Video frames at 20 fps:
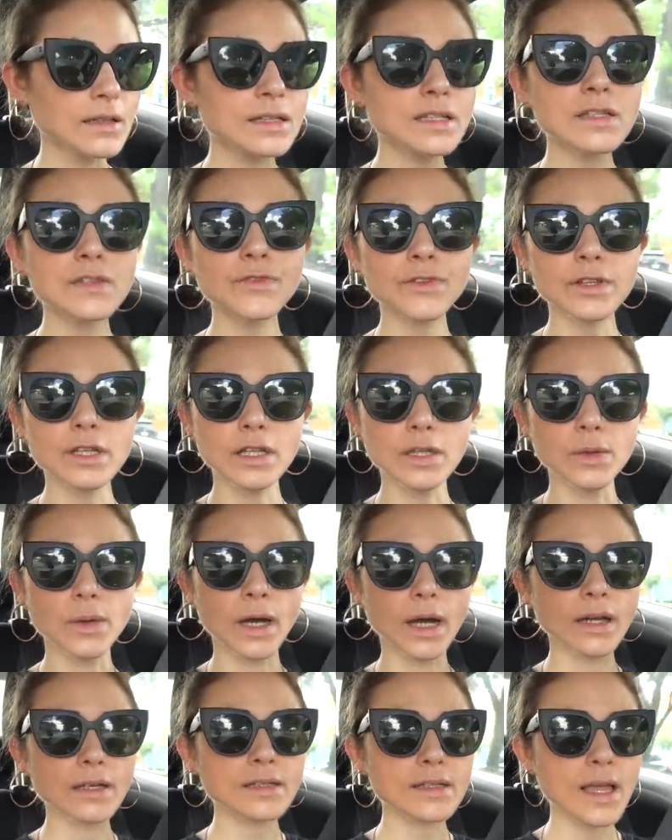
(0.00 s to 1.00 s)
this is for the
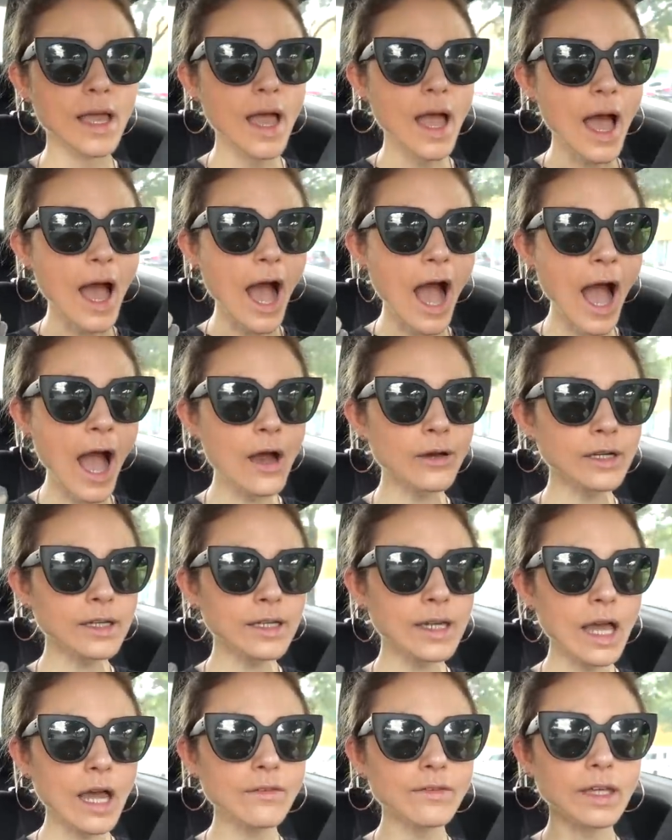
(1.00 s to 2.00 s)
US, how to
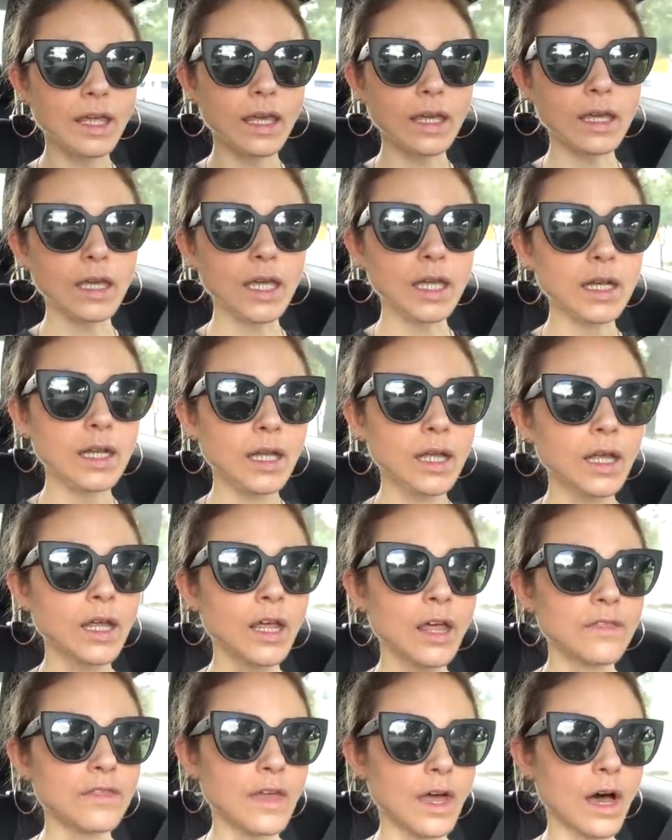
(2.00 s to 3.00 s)
navigate
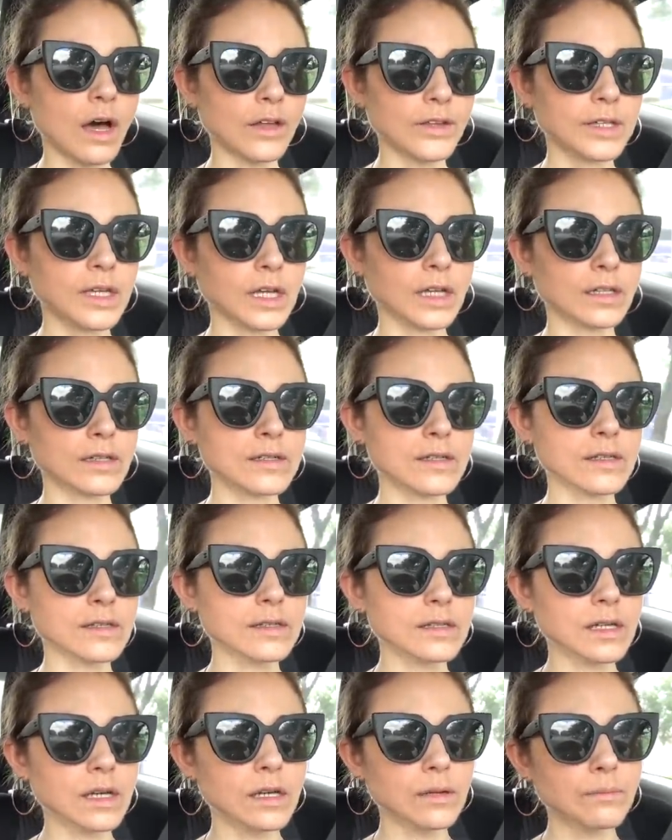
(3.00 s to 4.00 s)
the healthcare
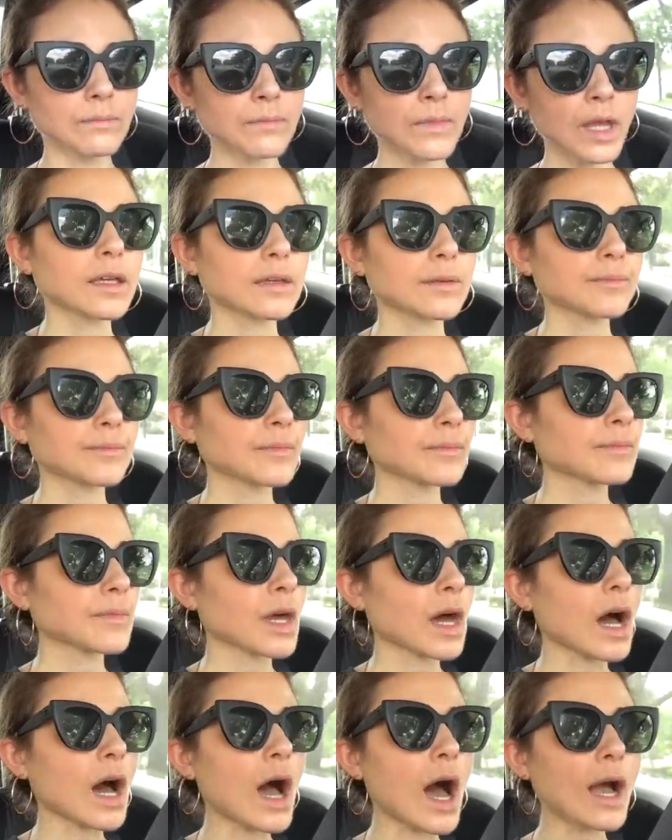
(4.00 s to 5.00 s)
system.
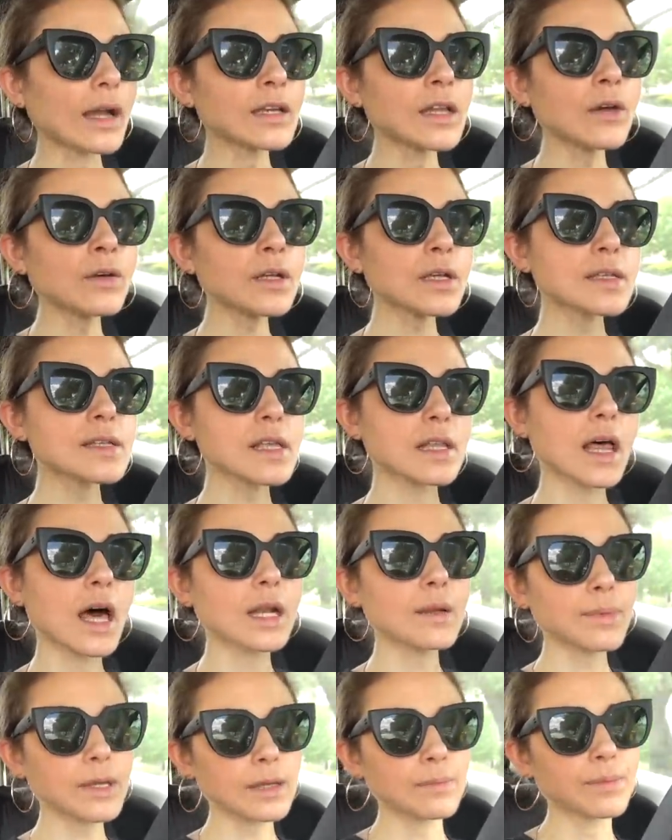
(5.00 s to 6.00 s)
I notice a
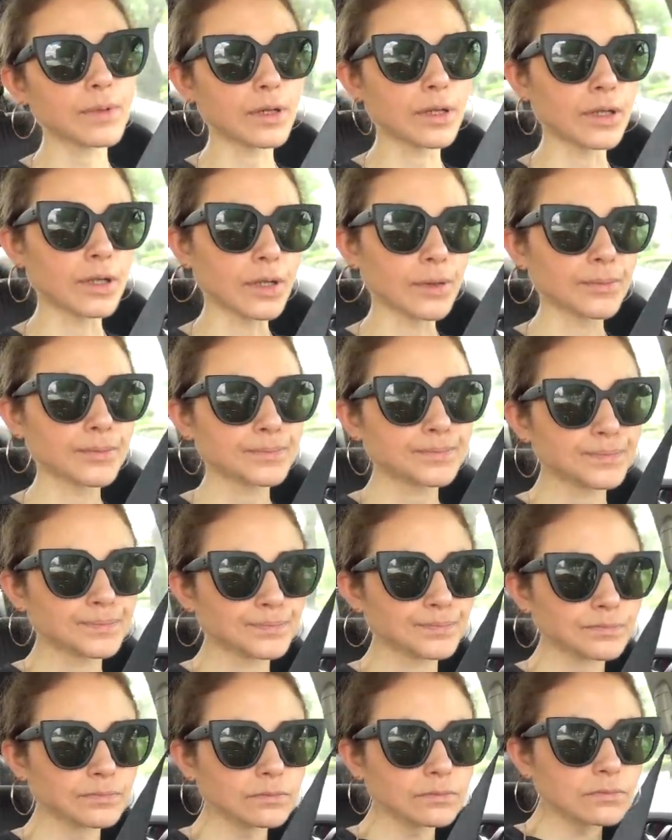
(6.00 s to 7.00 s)
lot of people,
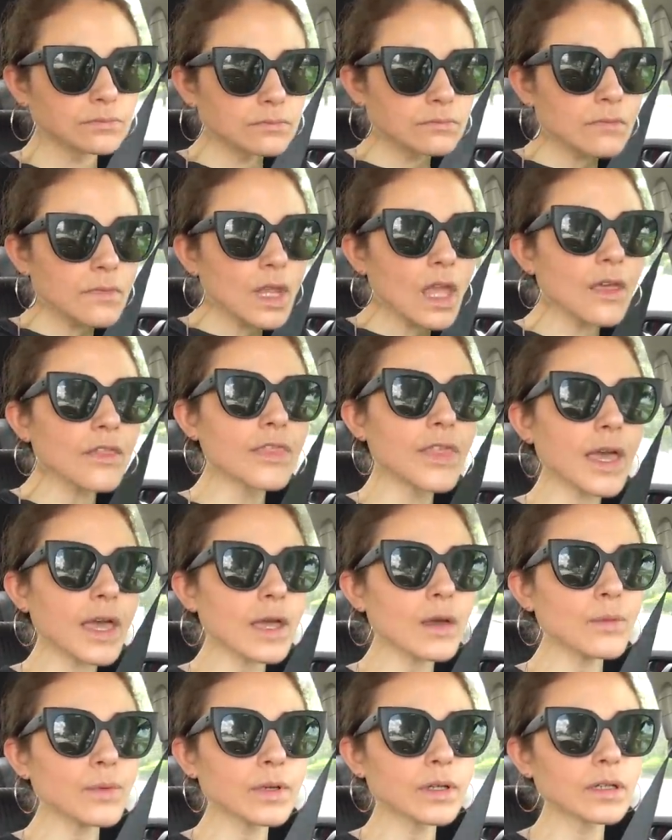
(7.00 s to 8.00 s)

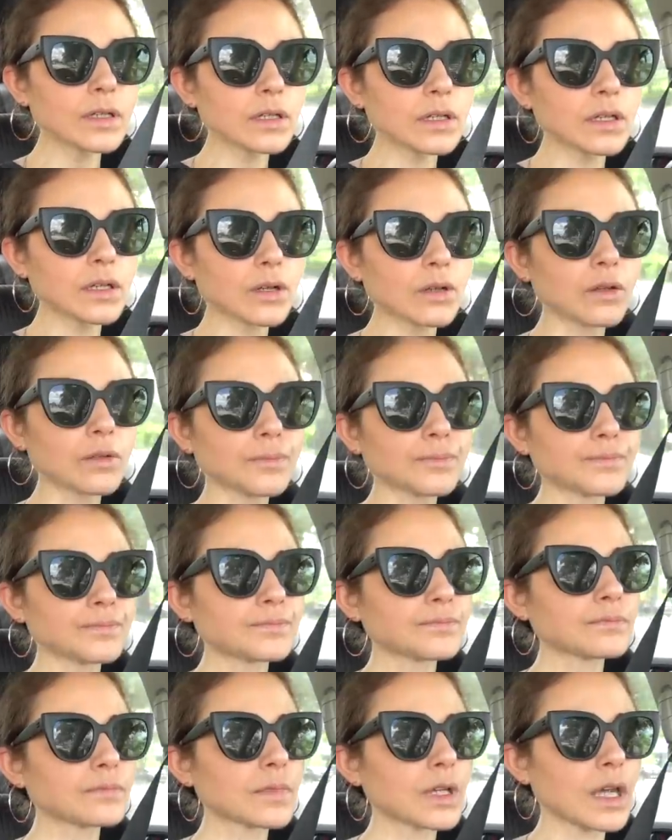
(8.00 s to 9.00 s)
they will,
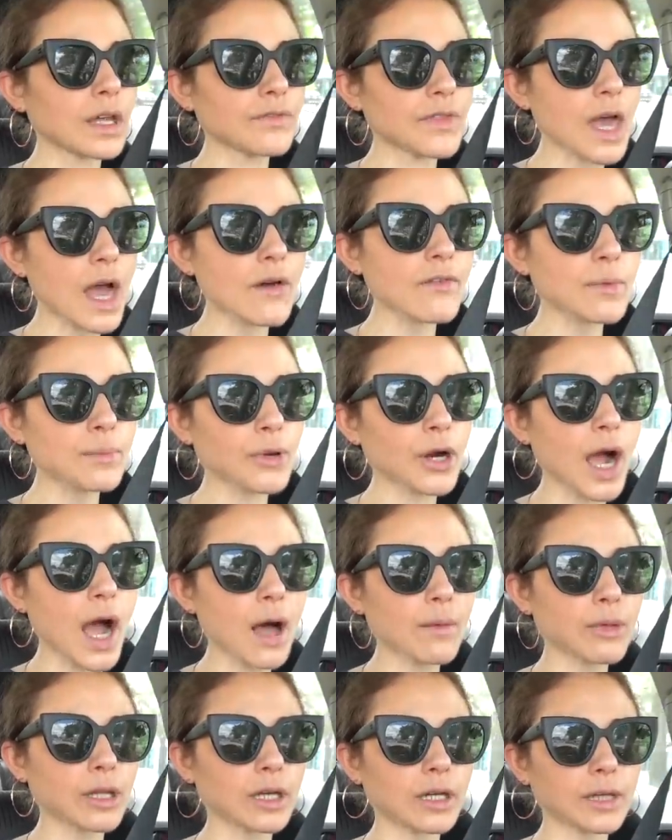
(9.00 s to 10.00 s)
if they have a
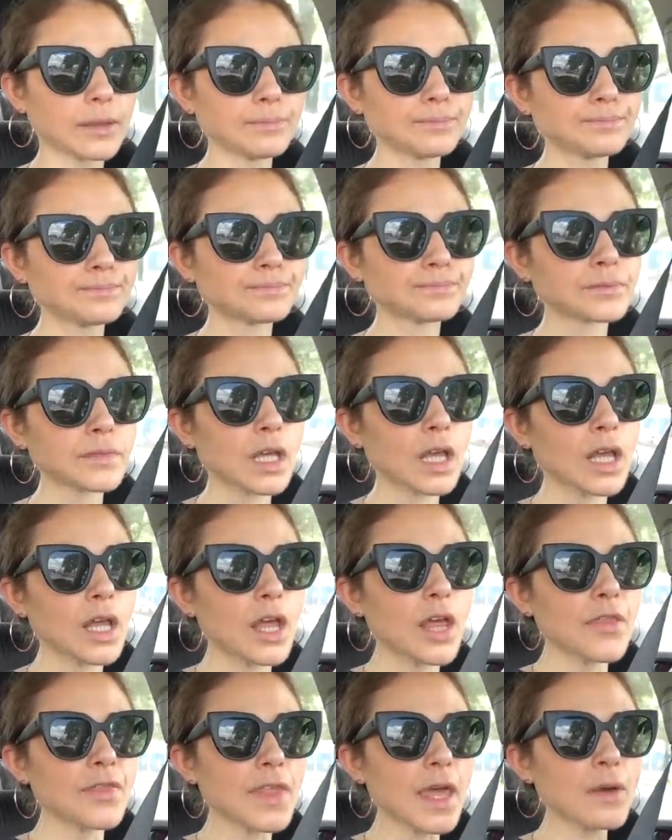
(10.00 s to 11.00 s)
problem,
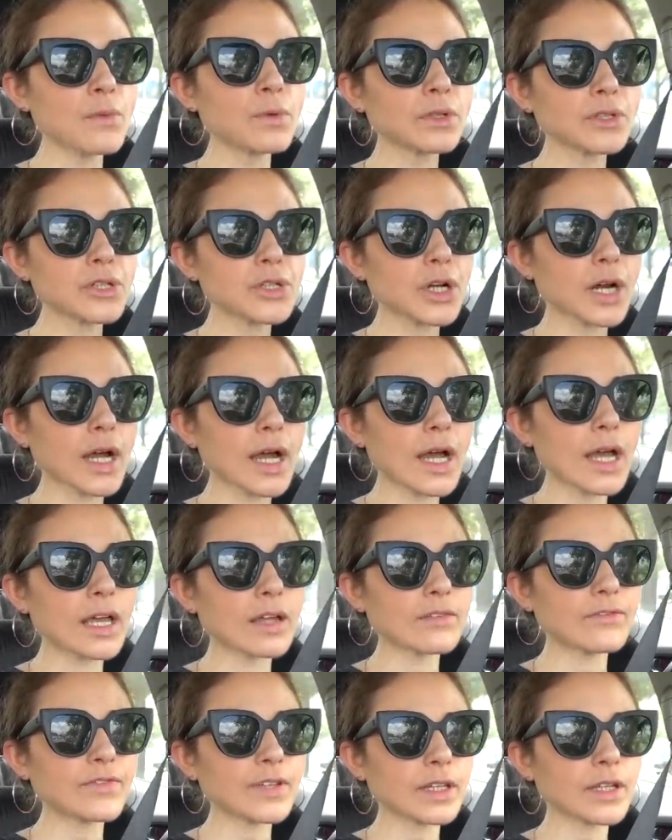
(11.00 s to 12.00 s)
they will try
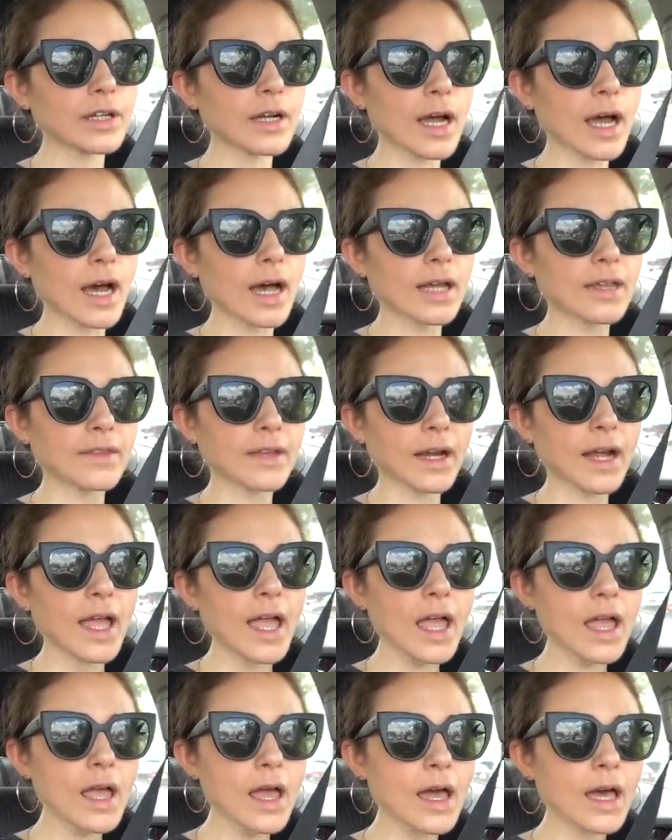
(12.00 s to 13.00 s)
and figure out in their
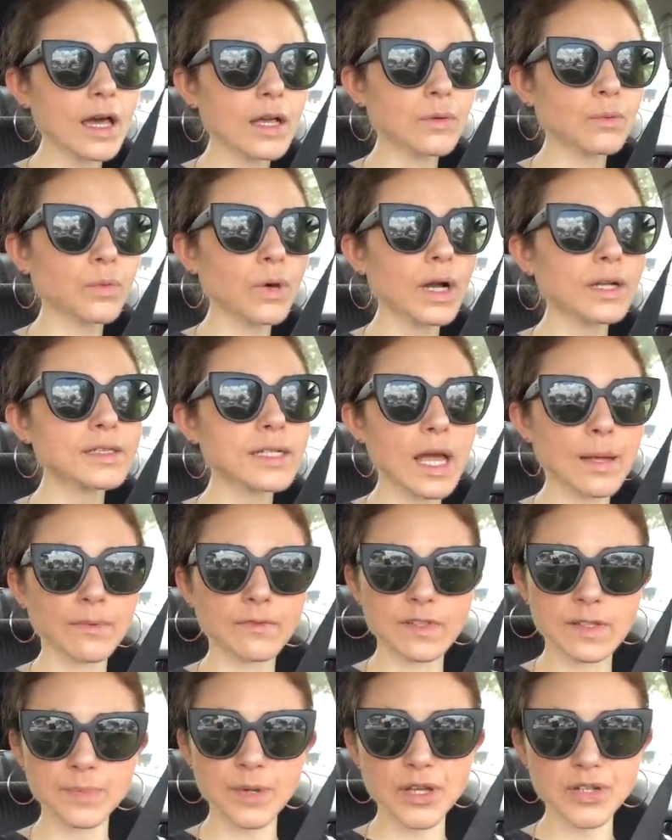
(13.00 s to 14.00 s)
head what type
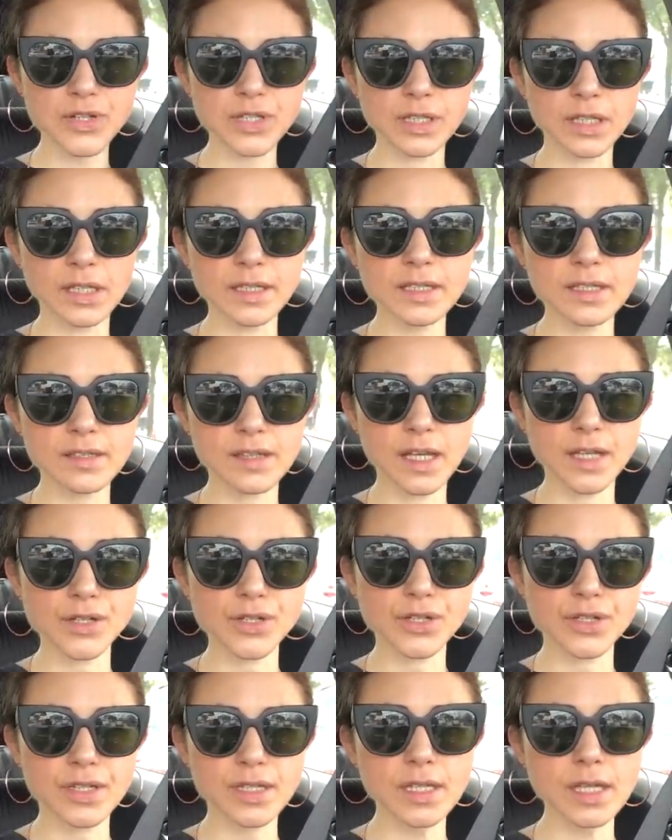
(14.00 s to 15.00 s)
of specialist they
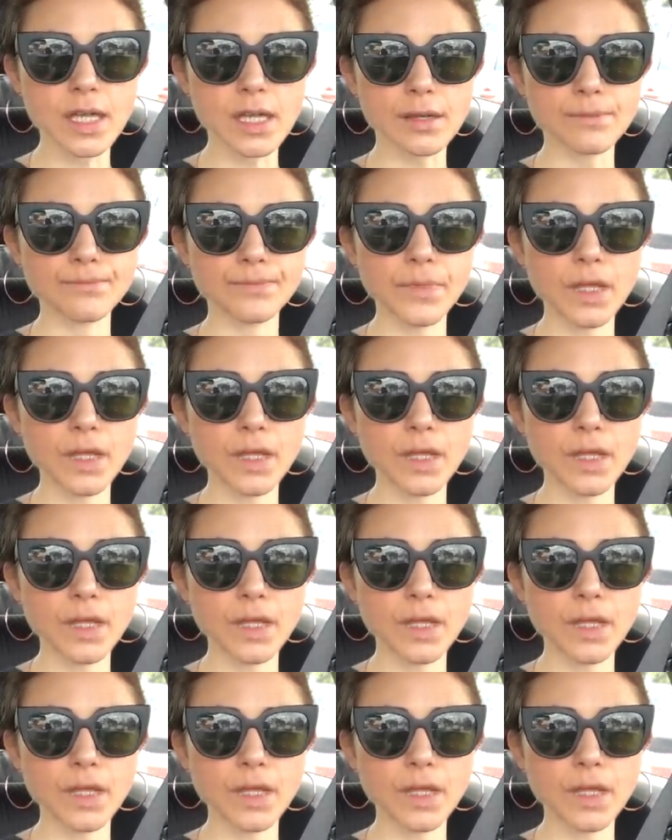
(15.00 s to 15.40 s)
should see.